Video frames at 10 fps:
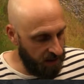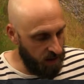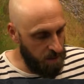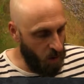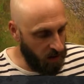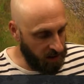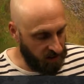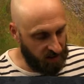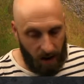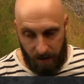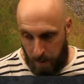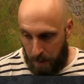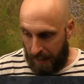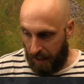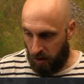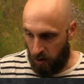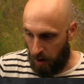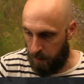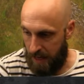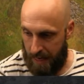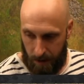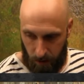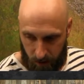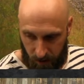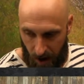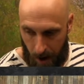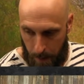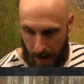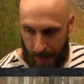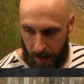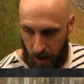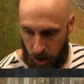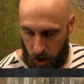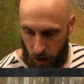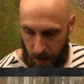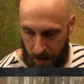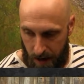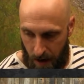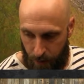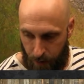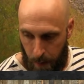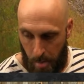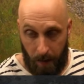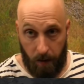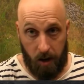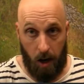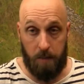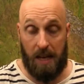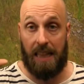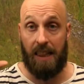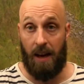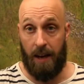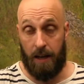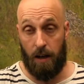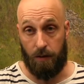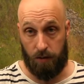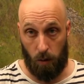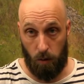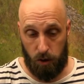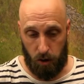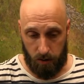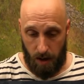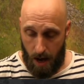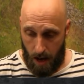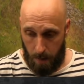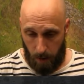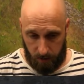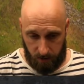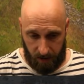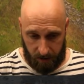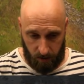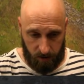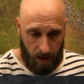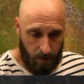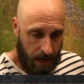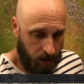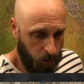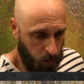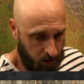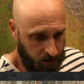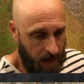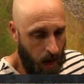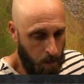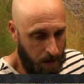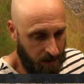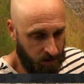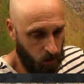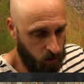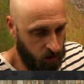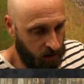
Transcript: in the morning, the sound of beating drums, and he looks up, and sure enough, there comes a line of soldiers, about 6 or 7. Actually, well, let's see how many soldiers